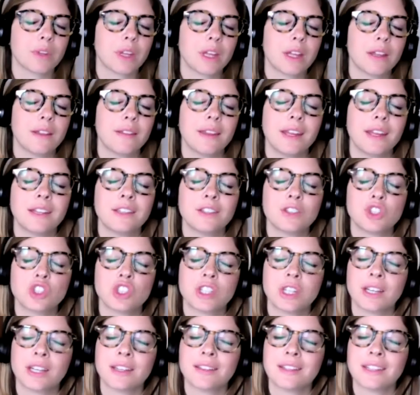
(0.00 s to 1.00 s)
And then
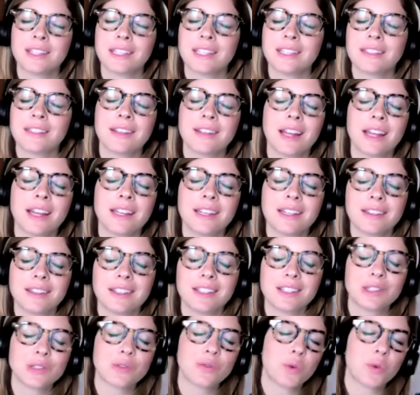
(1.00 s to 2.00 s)
gently letting
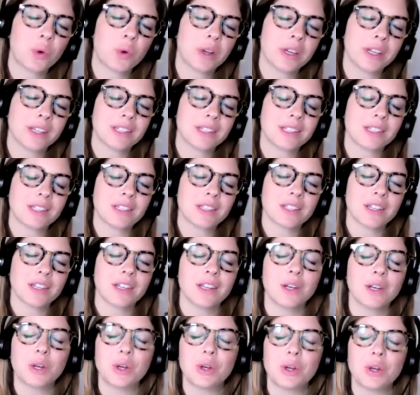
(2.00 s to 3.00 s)
this voice
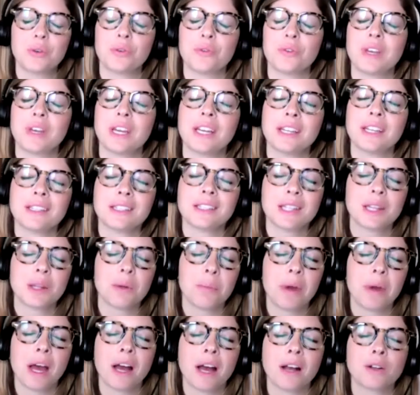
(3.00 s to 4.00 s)
fade into the
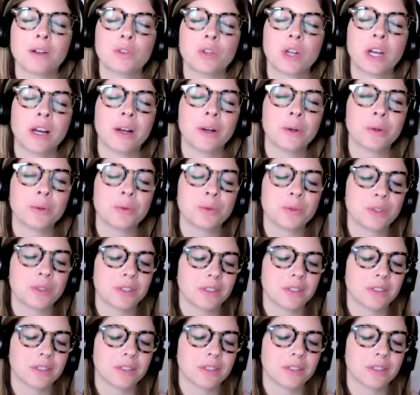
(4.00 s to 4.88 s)
background,